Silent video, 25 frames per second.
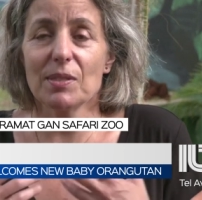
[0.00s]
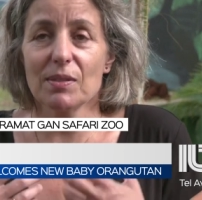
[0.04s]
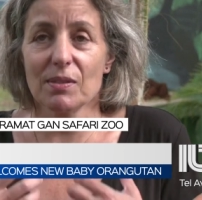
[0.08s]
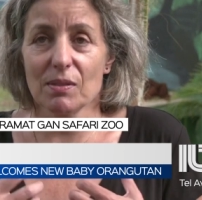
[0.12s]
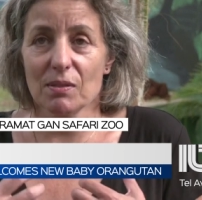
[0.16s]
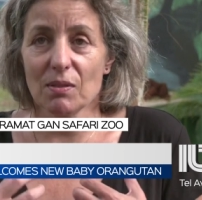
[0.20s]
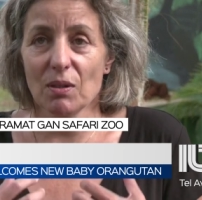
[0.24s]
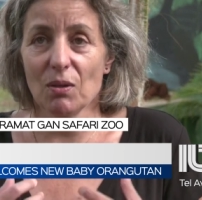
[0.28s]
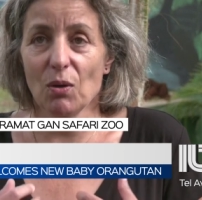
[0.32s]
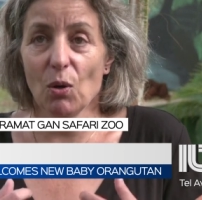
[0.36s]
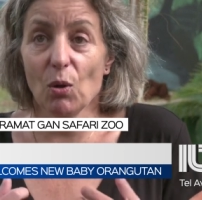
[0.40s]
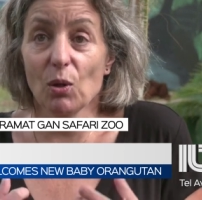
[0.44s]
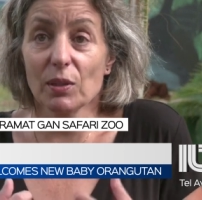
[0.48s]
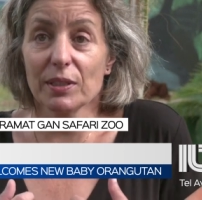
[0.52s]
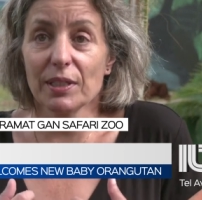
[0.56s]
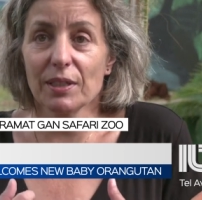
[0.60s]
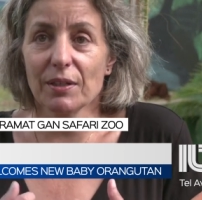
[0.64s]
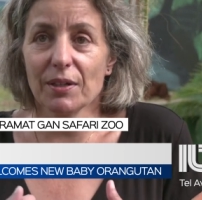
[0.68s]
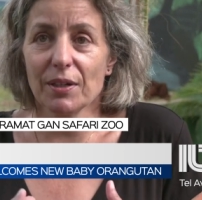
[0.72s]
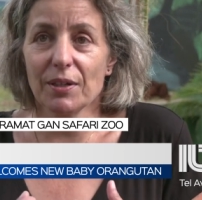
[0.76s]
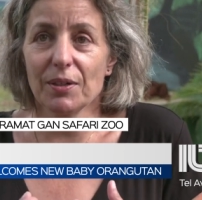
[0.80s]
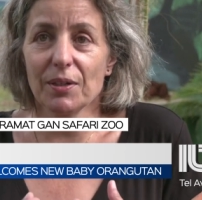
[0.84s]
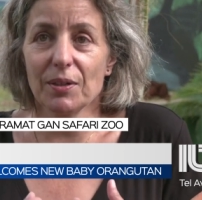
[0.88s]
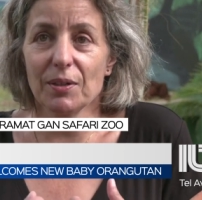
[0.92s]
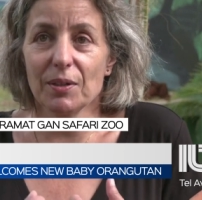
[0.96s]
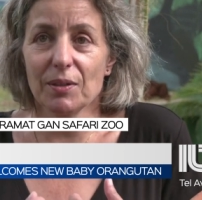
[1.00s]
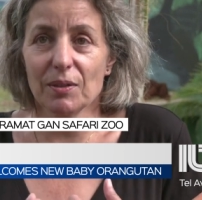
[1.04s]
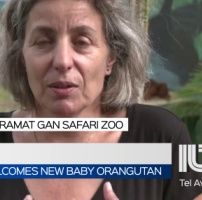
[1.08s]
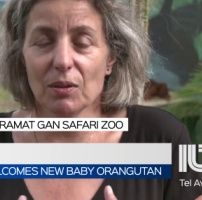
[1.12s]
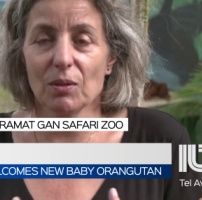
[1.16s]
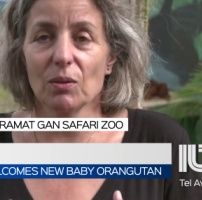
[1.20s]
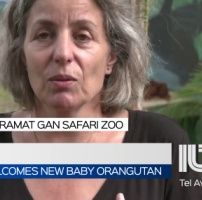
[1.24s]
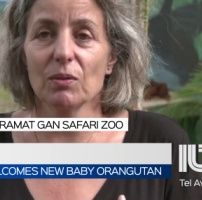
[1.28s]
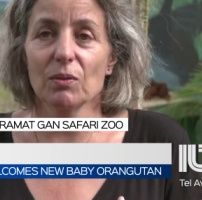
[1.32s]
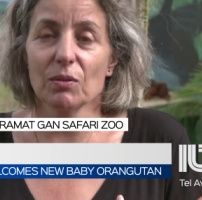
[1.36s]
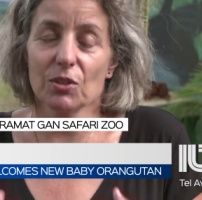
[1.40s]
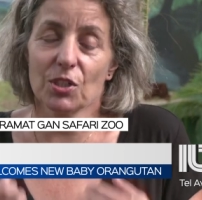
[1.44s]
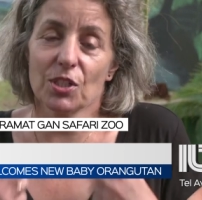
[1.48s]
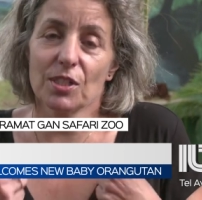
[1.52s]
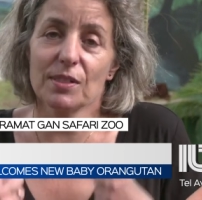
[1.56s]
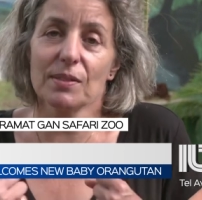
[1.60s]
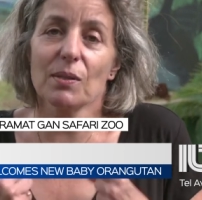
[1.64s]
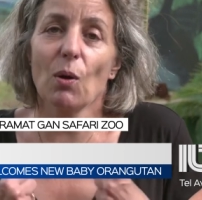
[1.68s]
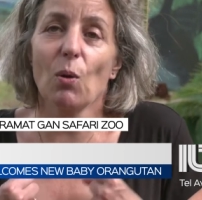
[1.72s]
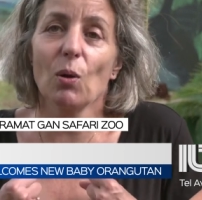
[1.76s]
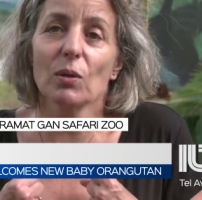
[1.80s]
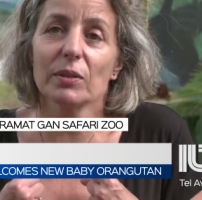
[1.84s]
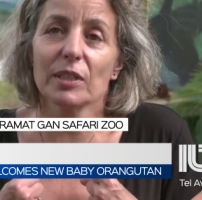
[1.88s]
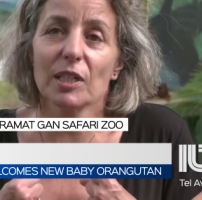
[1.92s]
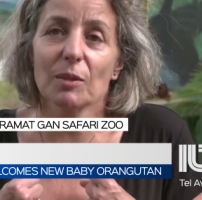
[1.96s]
is holding her, or she's
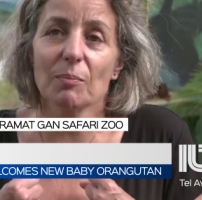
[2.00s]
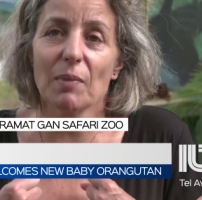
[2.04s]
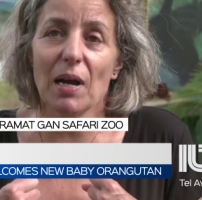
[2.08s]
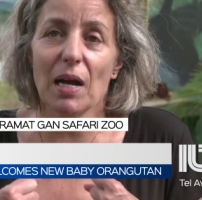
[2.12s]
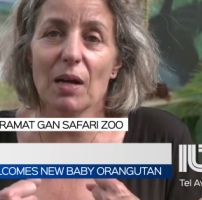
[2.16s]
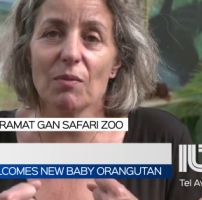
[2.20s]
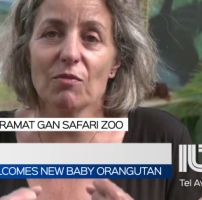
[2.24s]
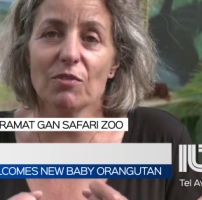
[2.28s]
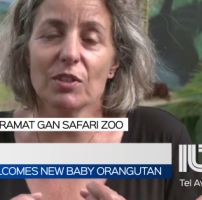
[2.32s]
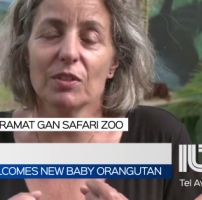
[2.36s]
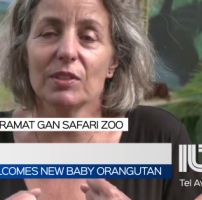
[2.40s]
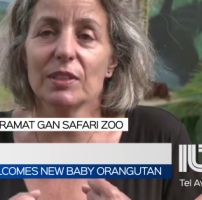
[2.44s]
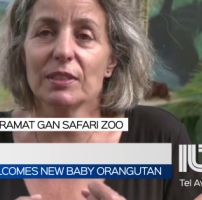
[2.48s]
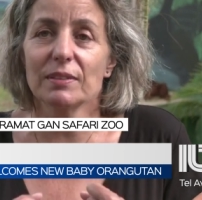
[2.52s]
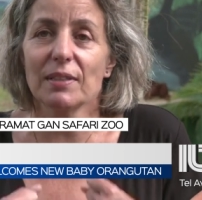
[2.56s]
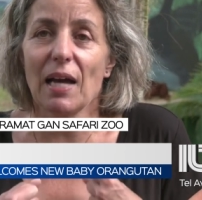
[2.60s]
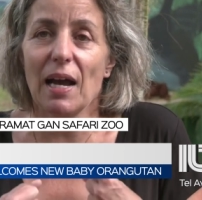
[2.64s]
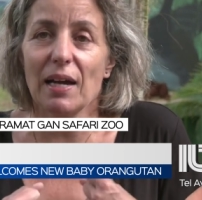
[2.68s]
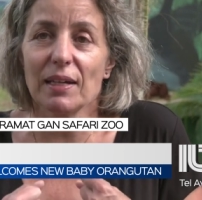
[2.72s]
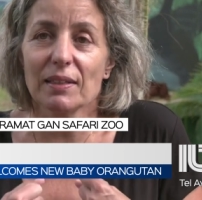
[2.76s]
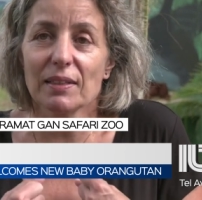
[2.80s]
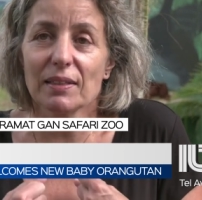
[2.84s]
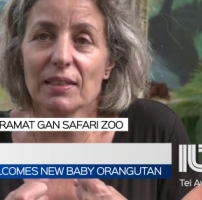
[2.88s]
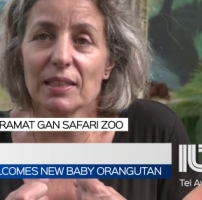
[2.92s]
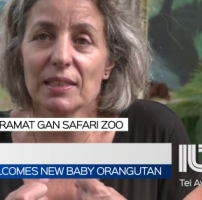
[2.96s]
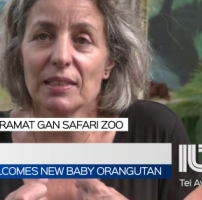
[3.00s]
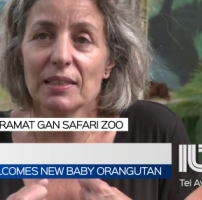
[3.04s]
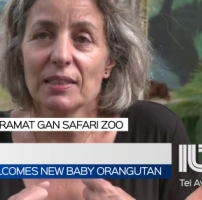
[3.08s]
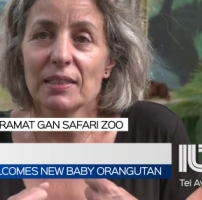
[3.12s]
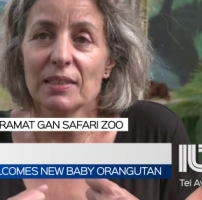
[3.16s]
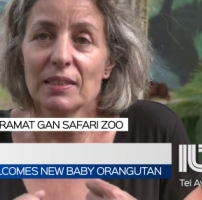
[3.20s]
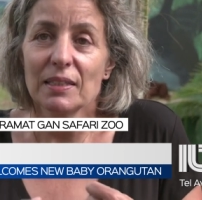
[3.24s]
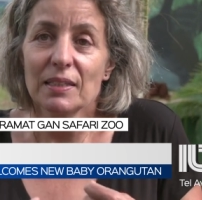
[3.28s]
holding mom very tightly,